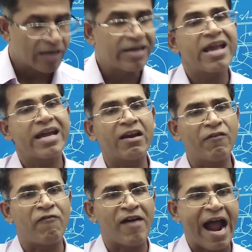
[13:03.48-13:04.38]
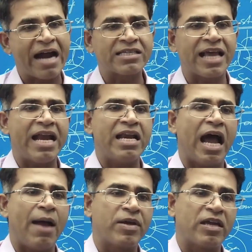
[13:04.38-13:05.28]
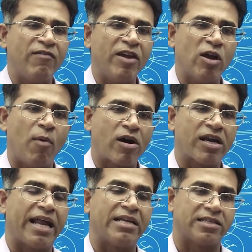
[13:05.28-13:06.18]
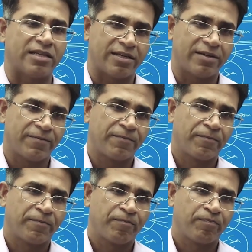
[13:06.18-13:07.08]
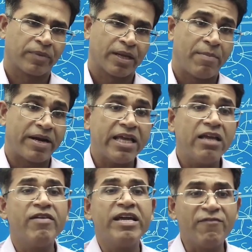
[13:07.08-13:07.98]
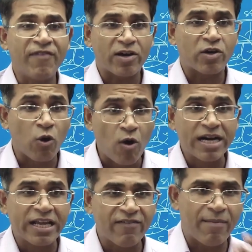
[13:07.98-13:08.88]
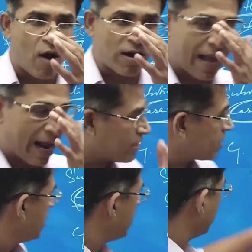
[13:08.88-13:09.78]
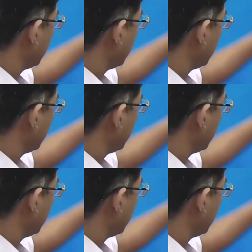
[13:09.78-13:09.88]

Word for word: taken facts and I'm giving a model answer. But even if I don't give a model answer,